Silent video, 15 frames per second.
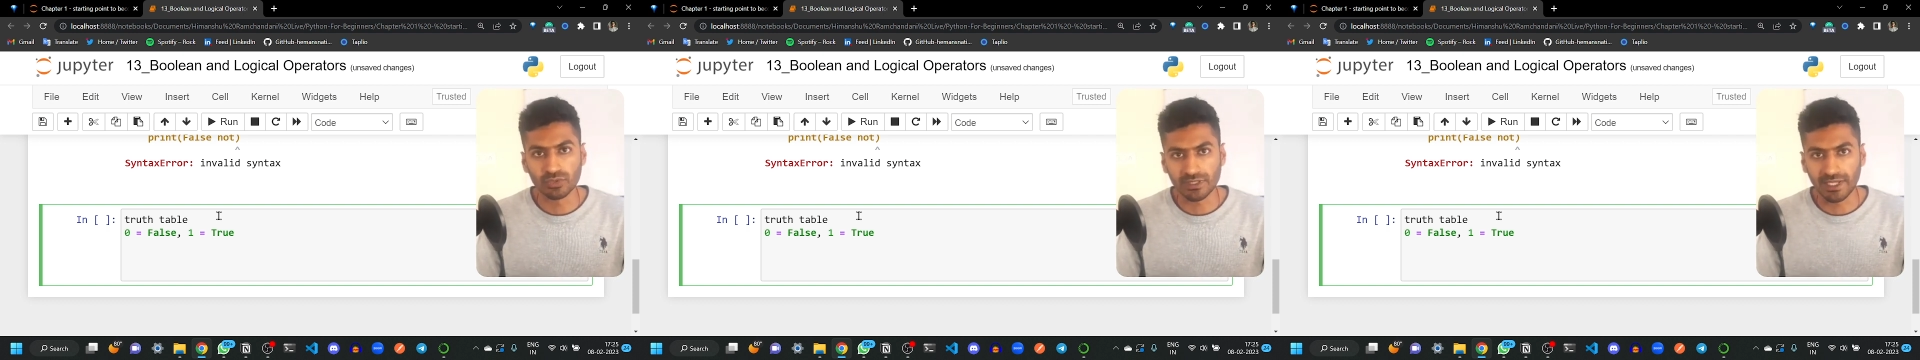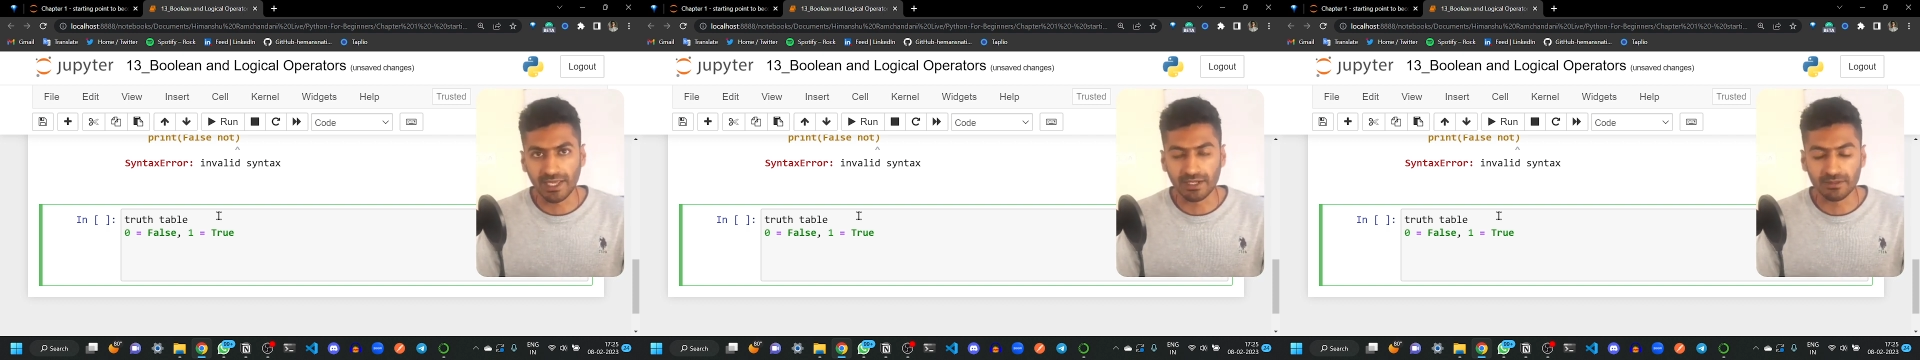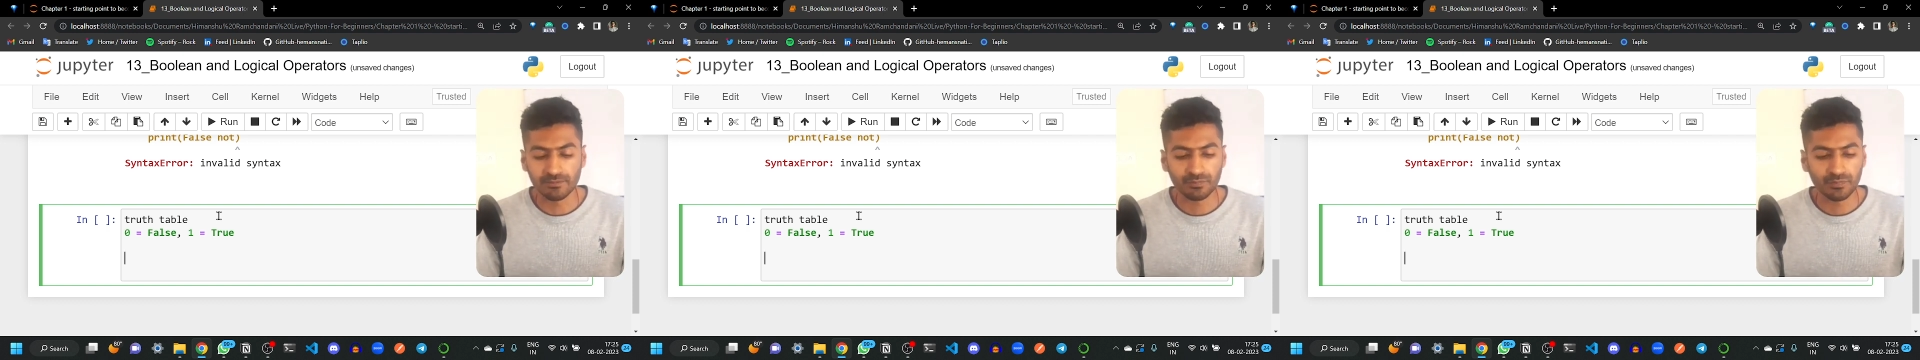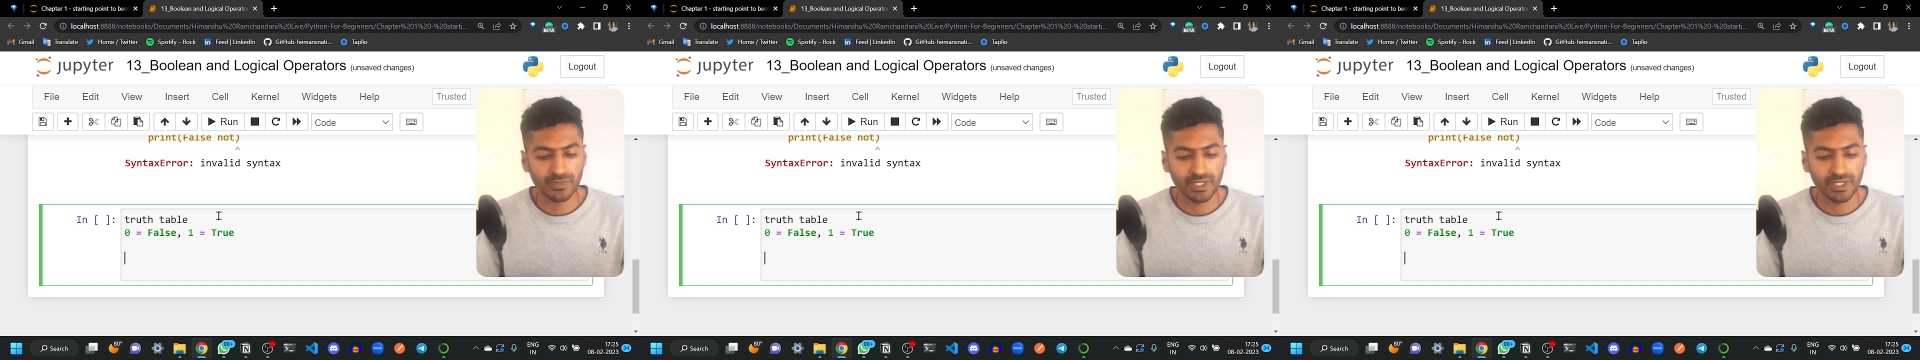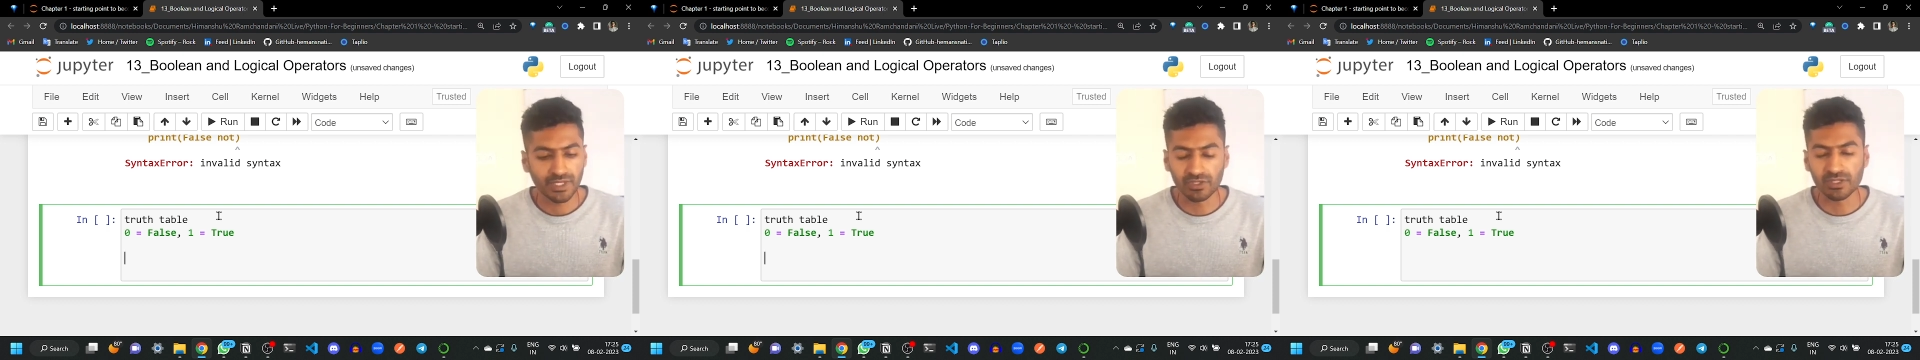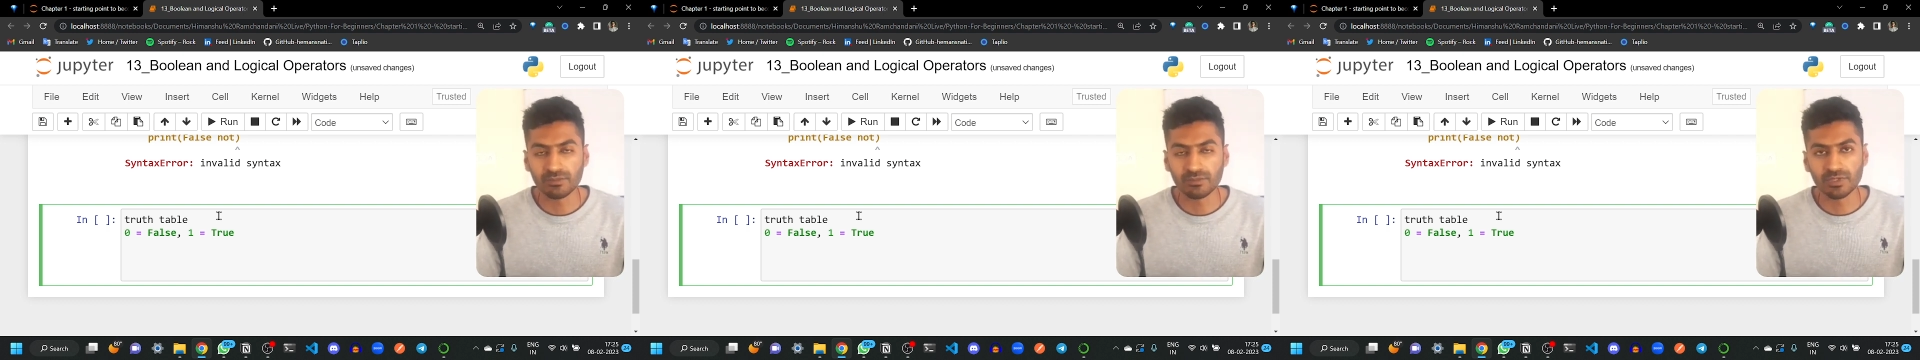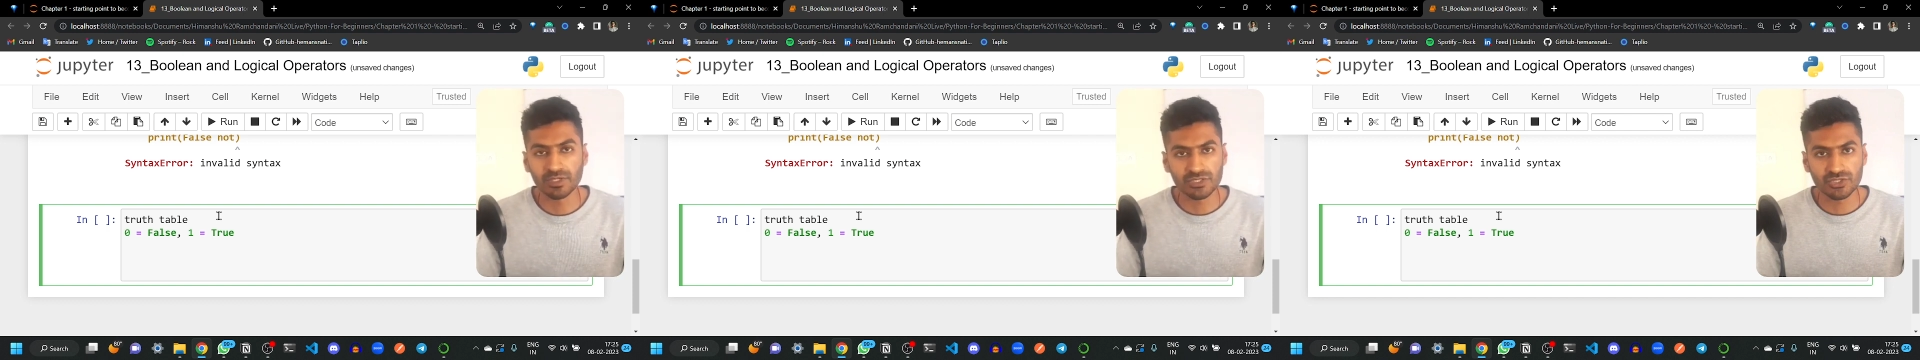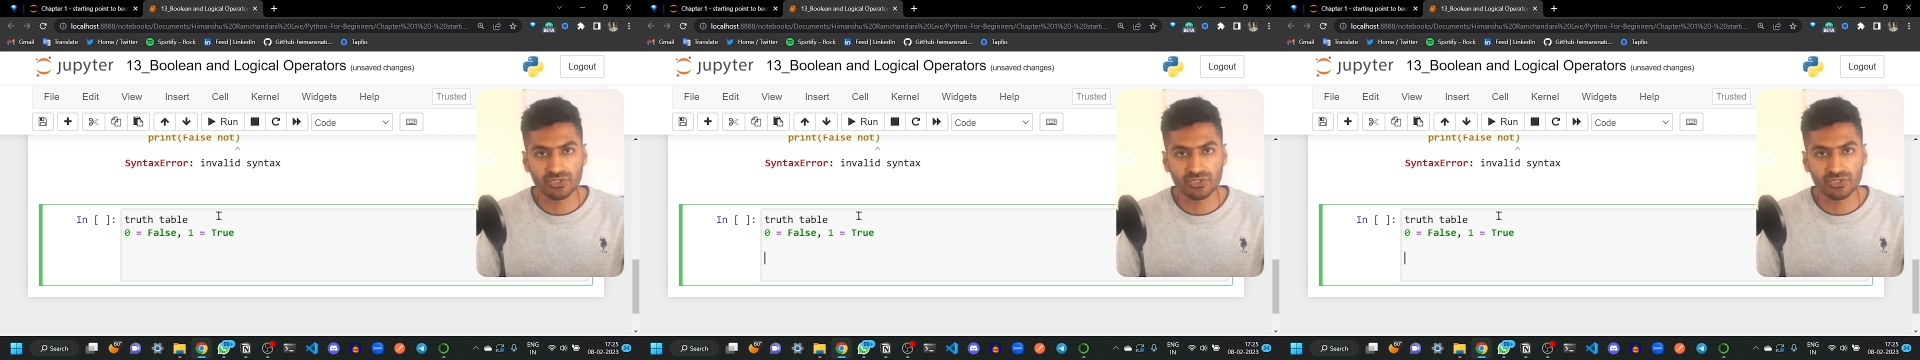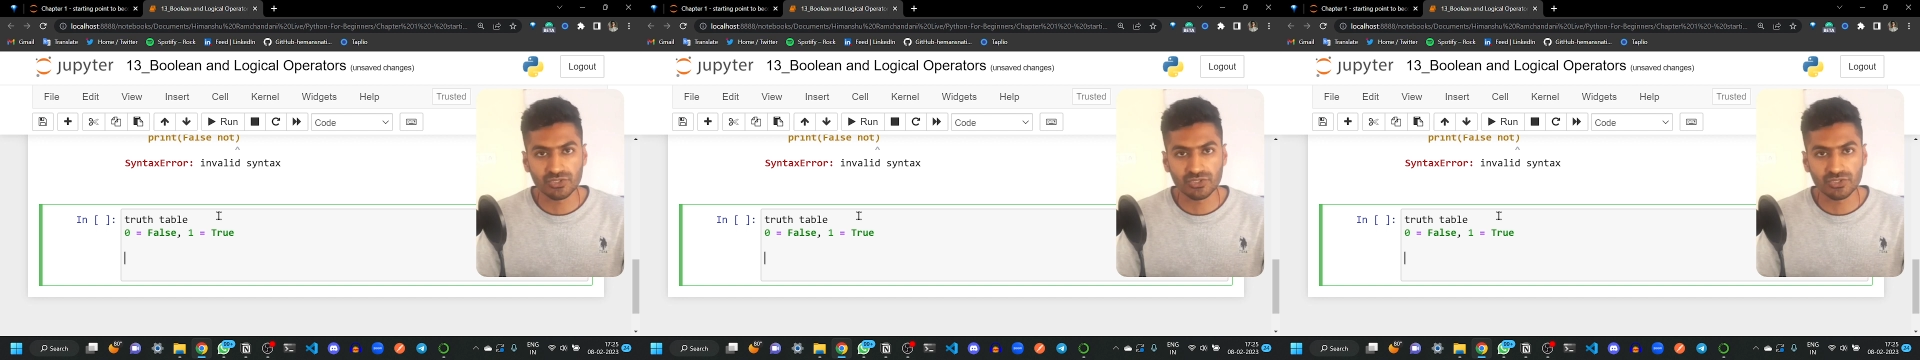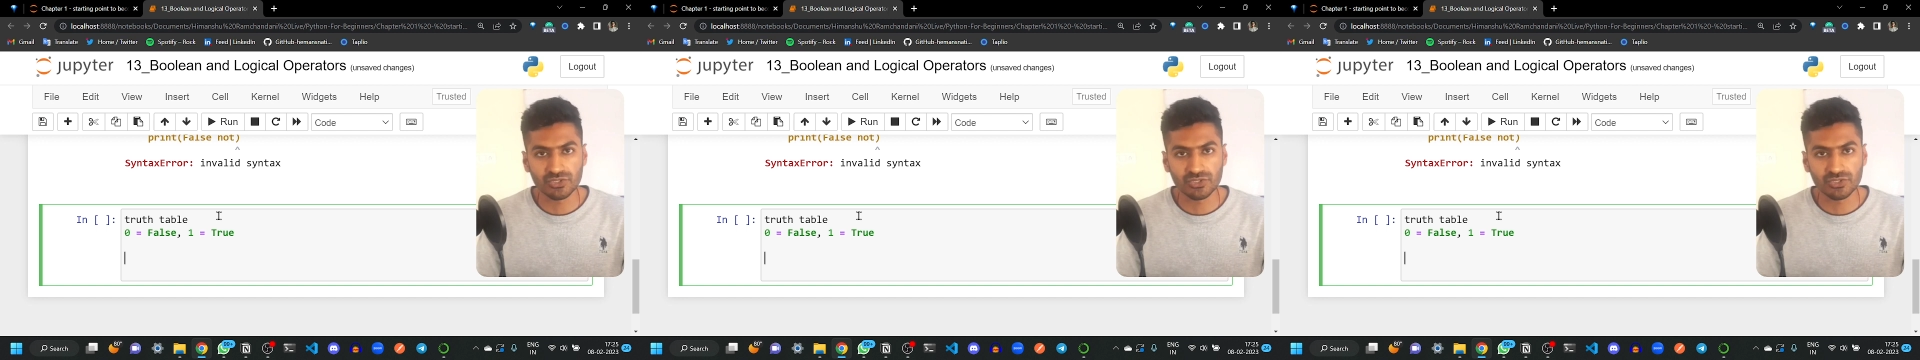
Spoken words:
10, every number is true.